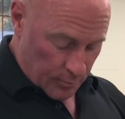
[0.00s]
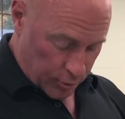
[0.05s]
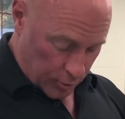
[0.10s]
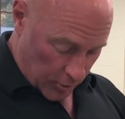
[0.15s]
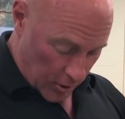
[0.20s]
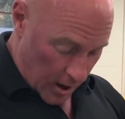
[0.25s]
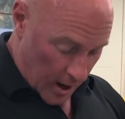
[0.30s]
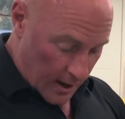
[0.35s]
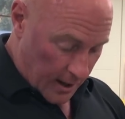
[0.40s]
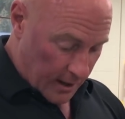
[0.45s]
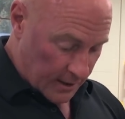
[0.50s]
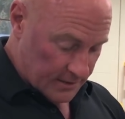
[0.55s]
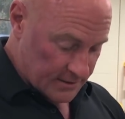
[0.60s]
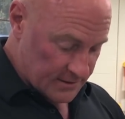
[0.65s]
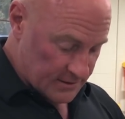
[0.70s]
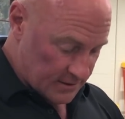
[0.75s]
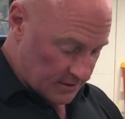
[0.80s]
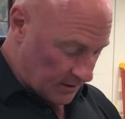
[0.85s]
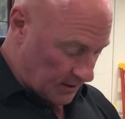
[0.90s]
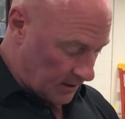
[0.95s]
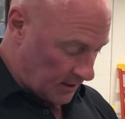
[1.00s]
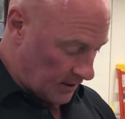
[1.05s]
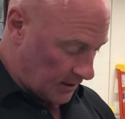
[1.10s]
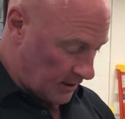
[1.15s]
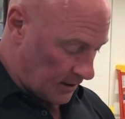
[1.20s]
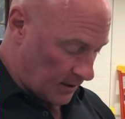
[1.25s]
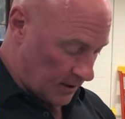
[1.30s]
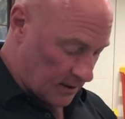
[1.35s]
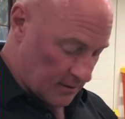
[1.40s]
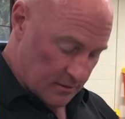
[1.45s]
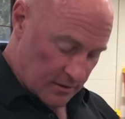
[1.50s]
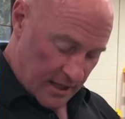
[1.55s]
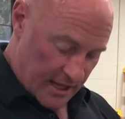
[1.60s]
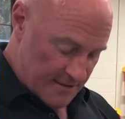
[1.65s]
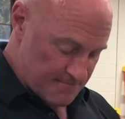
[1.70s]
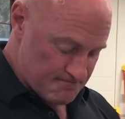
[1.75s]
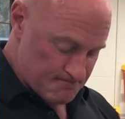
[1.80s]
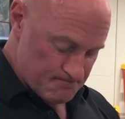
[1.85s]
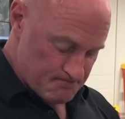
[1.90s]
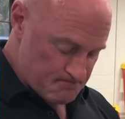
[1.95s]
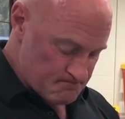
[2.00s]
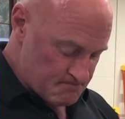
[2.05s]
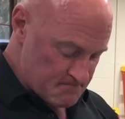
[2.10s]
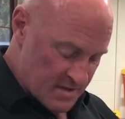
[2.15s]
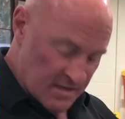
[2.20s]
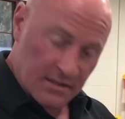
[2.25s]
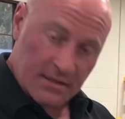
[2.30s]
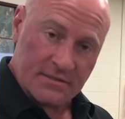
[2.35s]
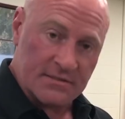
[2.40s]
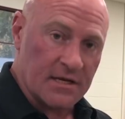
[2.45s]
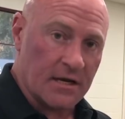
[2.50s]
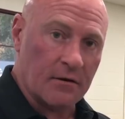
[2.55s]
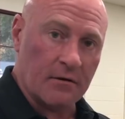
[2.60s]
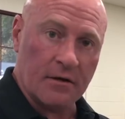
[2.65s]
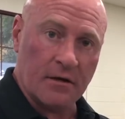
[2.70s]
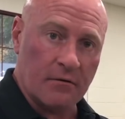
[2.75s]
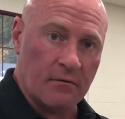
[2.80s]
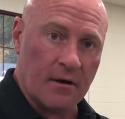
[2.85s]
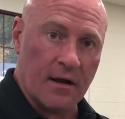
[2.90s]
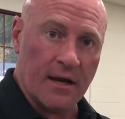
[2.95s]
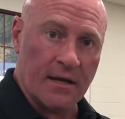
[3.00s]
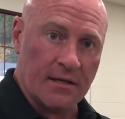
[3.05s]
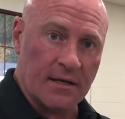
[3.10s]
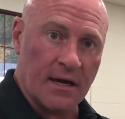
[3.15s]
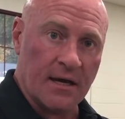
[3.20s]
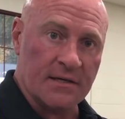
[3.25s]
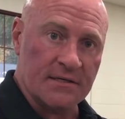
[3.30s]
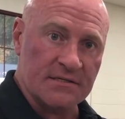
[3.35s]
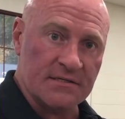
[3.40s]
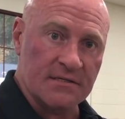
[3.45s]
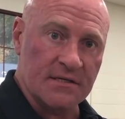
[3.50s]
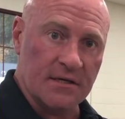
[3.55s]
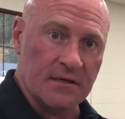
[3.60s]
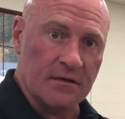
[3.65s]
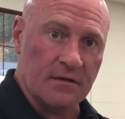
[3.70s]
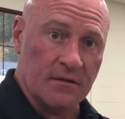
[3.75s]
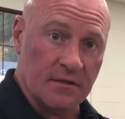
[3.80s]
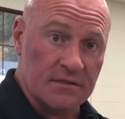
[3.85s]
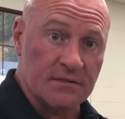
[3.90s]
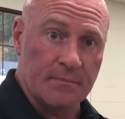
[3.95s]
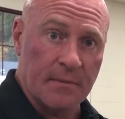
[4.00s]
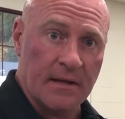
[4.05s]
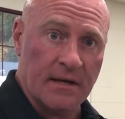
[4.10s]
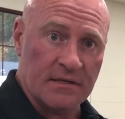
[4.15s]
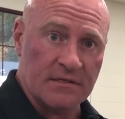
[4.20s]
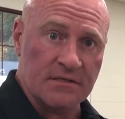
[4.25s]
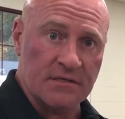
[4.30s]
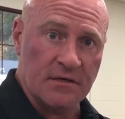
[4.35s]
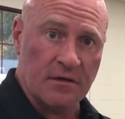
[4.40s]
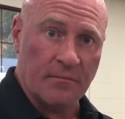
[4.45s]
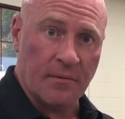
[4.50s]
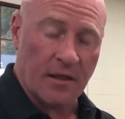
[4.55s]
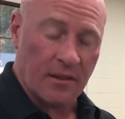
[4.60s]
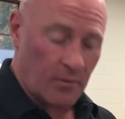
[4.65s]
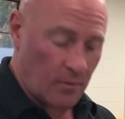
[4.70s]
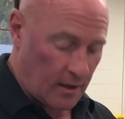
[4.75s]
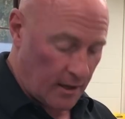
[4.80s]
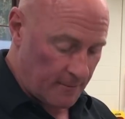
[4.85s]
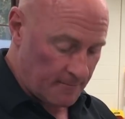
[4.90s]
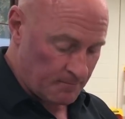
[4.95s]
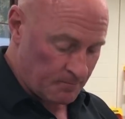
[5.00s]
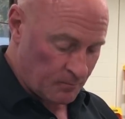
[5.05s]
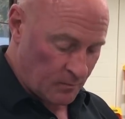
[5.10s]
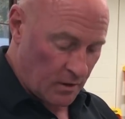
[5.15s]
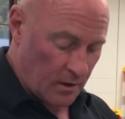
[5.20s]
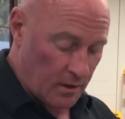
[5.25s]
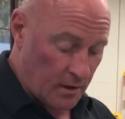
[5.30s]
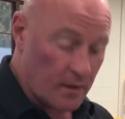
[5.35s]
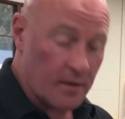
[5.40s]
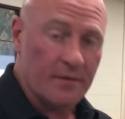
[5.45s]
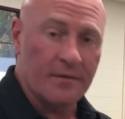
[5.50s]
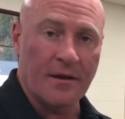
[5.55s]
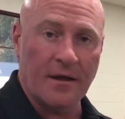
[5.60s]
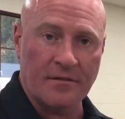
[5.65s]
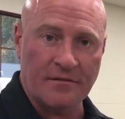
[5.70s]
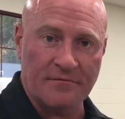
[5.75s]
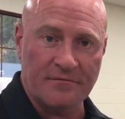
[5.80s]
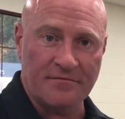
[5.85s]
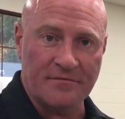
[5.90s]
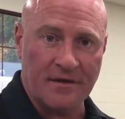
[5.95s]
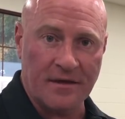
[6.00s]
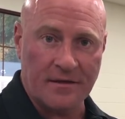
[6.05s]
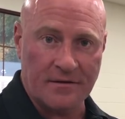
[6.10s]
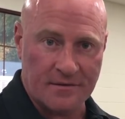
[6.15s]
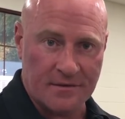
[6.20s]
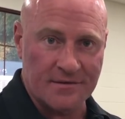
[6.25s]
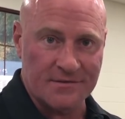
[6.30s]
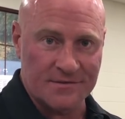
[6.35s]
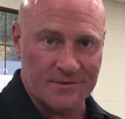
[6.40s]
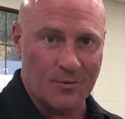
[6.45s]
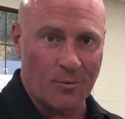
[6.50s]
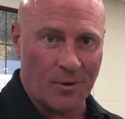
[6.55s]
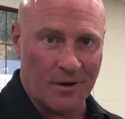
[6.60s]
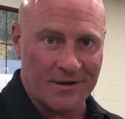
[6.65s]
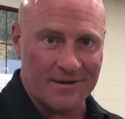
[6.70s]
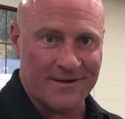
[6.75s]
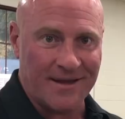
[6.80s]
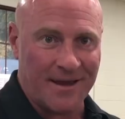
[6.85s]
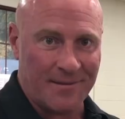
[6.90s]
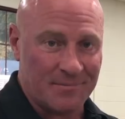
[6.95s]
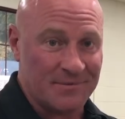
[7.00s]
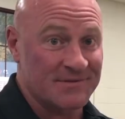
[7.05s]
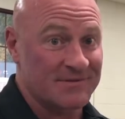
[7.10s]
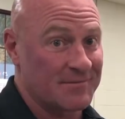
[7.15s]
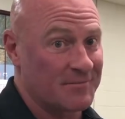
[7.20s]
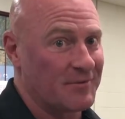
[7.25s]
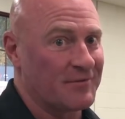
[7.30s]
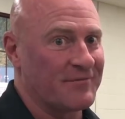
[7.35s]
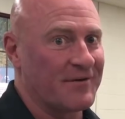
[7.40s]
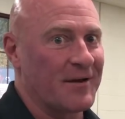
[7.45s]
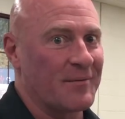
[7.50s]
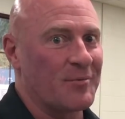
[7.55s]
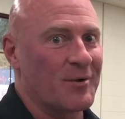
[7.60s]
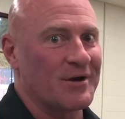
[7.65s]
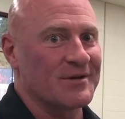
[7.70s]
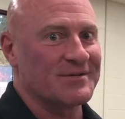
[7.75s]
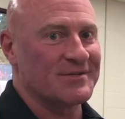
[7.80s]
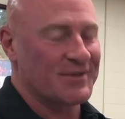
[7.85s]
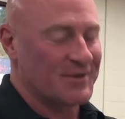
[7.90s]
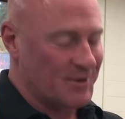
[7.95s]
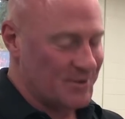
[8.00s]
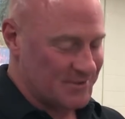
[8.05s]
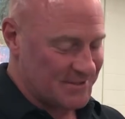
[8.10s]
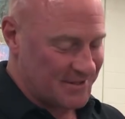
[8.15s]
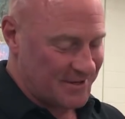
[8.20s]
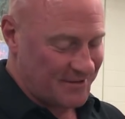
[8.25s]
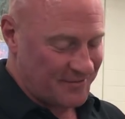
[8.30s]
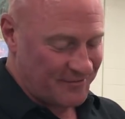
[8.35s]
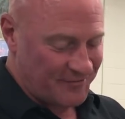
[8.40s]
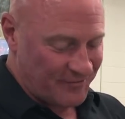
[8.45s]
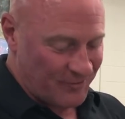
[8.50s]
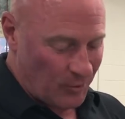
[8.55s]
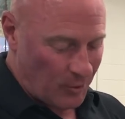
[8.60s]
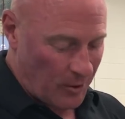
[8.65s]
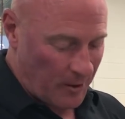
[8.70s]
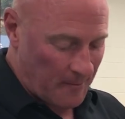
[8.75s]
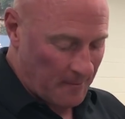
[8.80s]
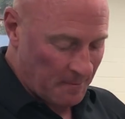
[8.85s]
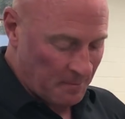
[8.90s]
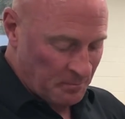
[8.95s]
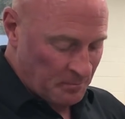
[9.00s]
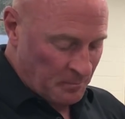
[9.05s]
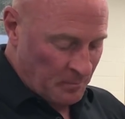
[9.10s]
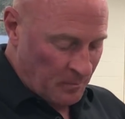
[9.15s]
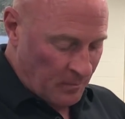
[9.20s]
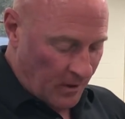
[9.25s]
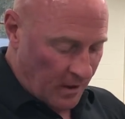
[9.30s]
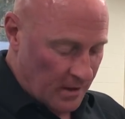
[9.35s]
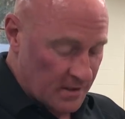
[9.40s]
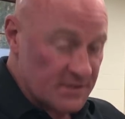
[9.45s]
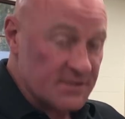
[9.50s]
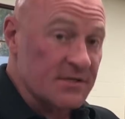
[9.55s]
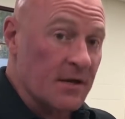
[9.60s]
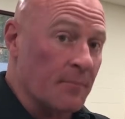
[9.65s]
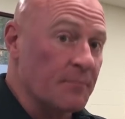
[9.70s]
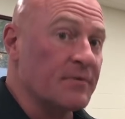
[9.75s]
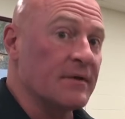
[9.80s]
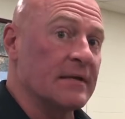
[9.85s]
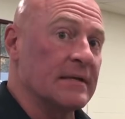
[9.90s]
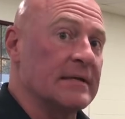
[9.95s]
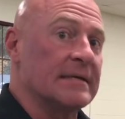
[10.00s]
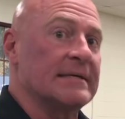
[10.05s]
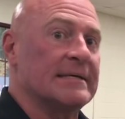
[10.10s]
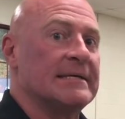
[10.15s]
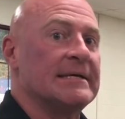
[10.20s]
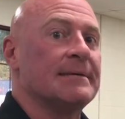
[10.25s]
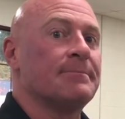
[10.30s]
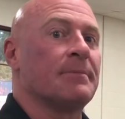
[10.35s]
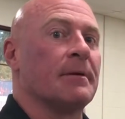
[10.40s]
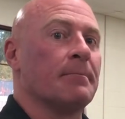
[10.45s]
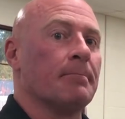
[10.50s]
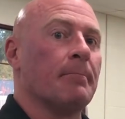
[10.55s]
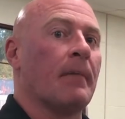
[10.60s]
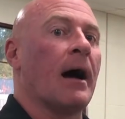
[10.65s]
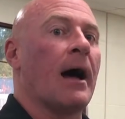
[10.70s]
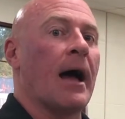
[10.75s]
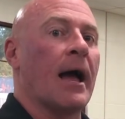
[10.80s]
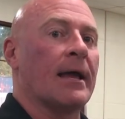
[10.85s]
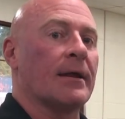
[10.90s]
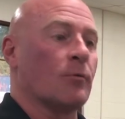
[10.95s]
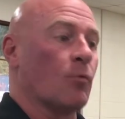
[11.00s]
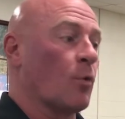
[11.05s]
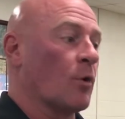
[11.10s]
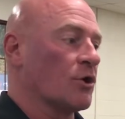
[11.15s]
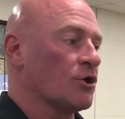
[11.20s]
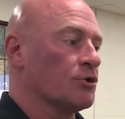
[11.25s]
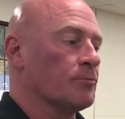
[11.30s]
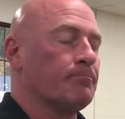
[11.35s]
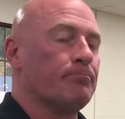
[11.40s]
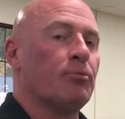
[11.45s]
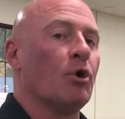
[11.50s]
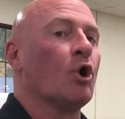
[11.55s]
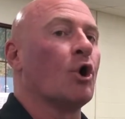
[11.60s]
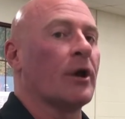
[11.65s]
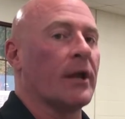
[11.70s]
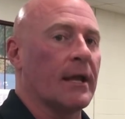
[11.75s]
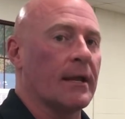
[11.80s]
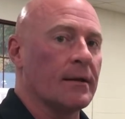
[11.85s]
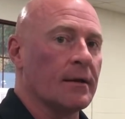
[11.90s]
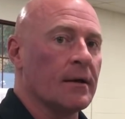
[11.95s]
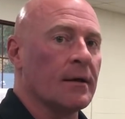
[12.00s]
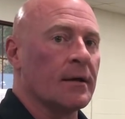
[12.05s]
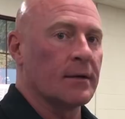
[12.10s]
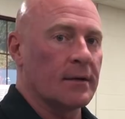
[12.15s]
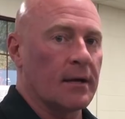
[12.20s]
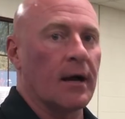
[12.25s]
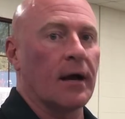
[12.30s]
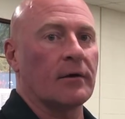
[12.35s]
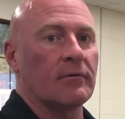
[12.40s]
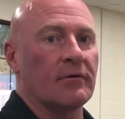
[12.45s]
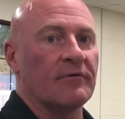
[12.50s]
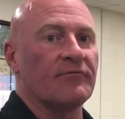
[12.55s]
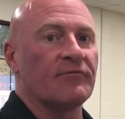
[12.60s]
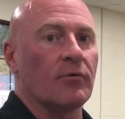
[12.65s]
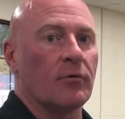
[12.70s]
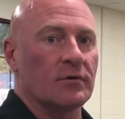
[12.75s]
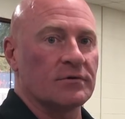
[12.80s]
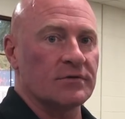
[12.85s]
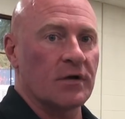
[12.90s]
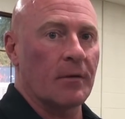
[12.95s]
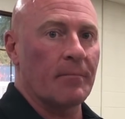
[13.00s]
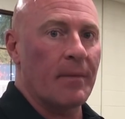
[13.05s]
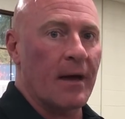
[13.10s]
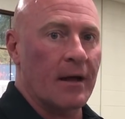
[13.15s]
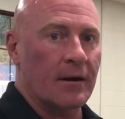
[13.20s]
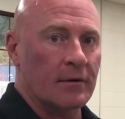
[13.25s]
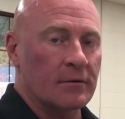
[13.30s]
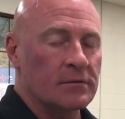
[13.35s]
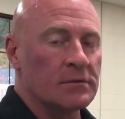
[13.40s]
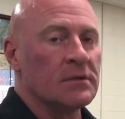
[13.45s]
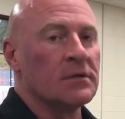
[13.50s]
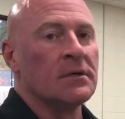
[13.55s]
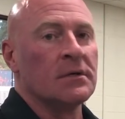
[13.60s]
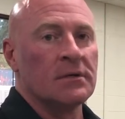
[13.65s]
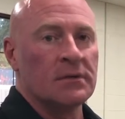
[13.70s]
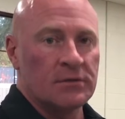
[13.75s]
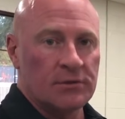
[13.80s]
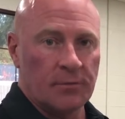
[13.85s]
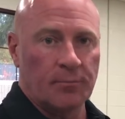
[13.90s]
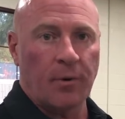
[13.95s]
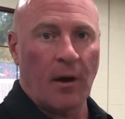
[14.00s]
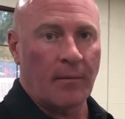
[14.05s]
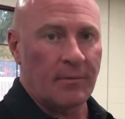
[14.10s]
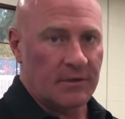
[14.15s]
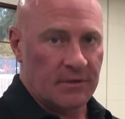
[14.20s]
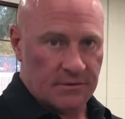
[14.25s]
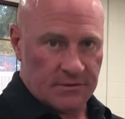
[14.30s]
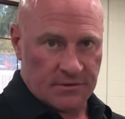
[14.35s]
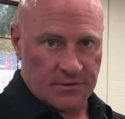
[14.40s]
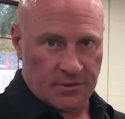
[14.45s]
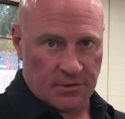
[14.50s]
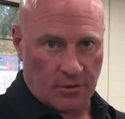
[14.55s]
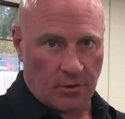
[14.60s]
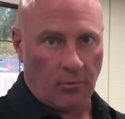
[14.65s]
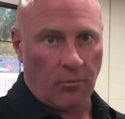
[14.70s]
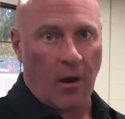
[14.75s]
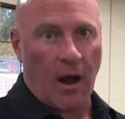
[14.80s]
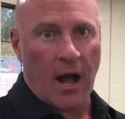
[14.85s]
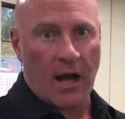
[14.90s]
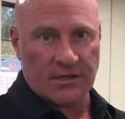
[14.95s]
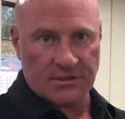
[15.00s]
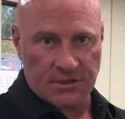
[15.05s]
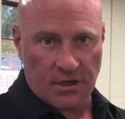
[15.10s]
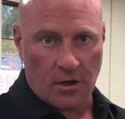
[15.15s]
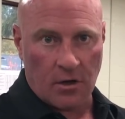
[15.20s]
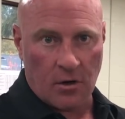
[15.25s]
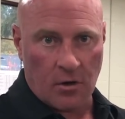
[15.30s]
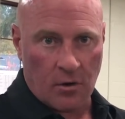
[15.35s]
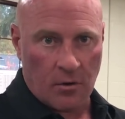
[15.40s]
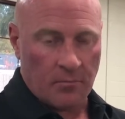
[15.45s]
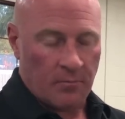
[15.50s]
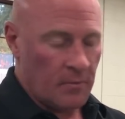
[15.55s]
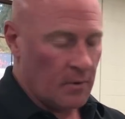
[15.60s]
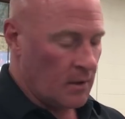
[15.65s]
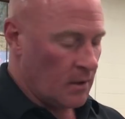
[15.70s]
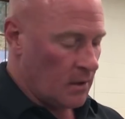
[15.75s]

product, like military grade kind of steel. It's made of steel, by the way, not the feet, because you want to dampen some of the vibration that goes into the floor. Something to keep in mind where you put it. Concrete floors are better. You'll probably use it in your garage at home.